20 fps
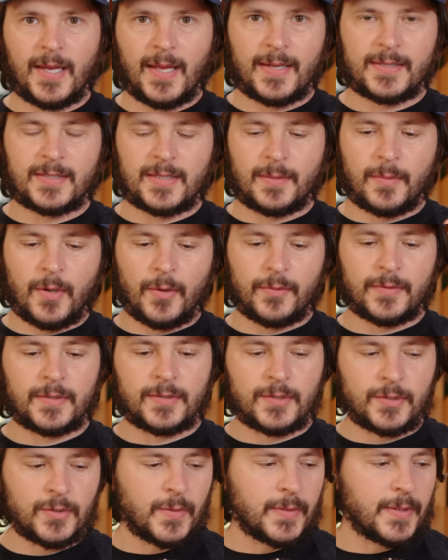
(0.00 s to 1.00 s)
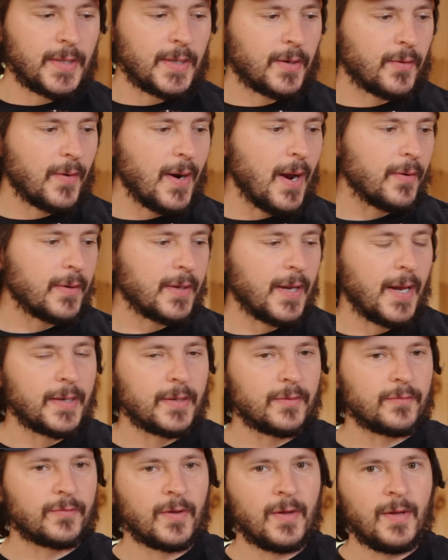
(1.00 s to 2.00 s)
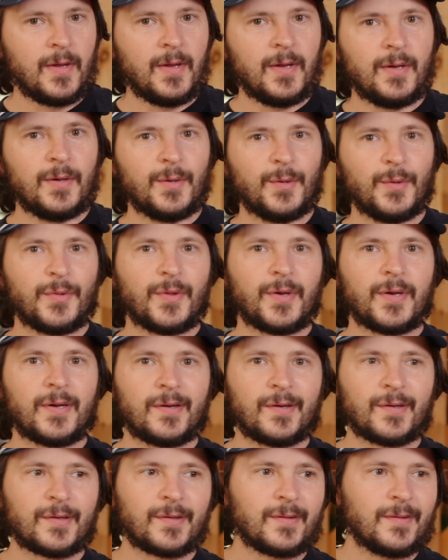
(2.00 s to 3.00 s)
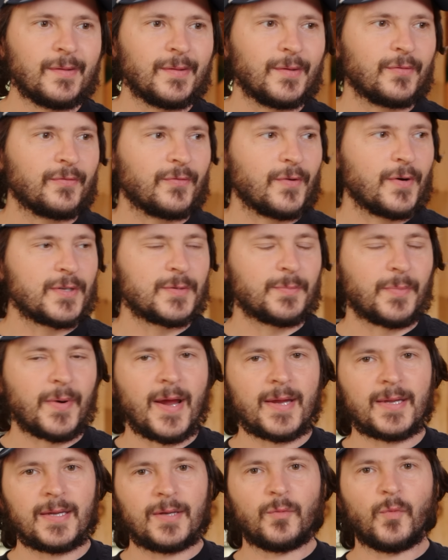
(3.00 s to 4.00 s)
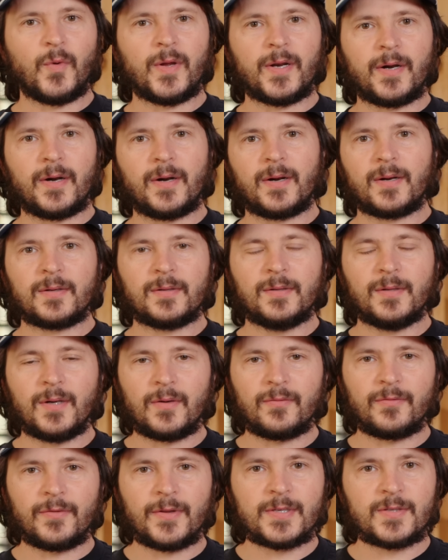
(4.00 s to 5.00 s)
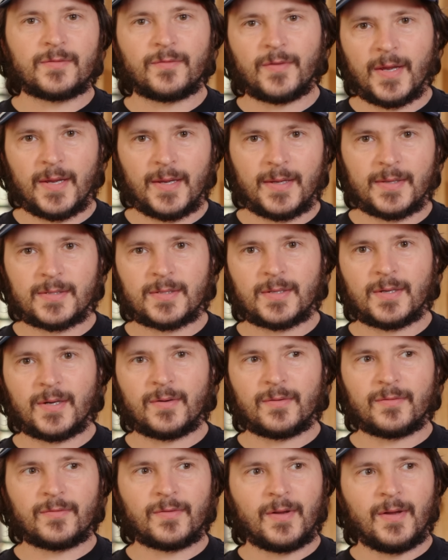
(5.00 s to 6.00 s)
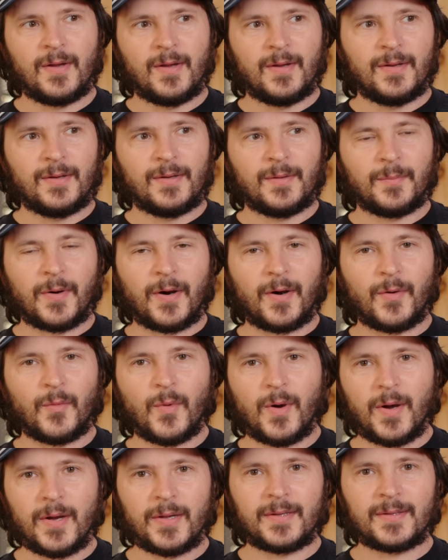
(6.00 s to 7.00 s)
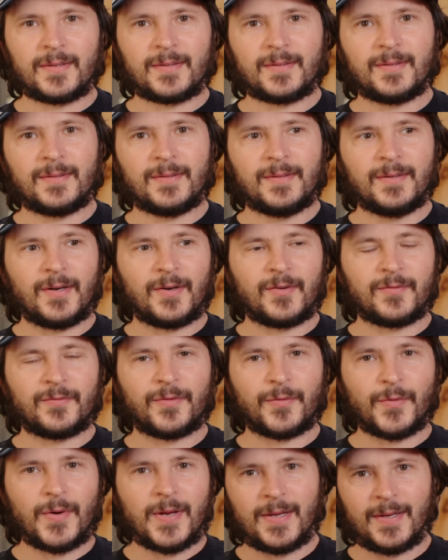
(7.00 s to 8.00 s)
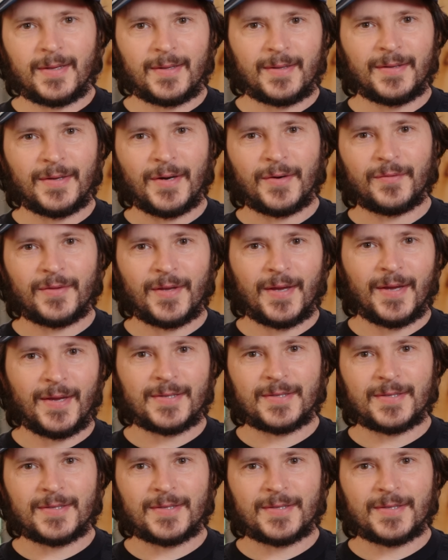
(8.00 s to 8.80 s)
again as I'm known to do, and then crown kind of the first bracket winner of this phase of part 1 of 3 of the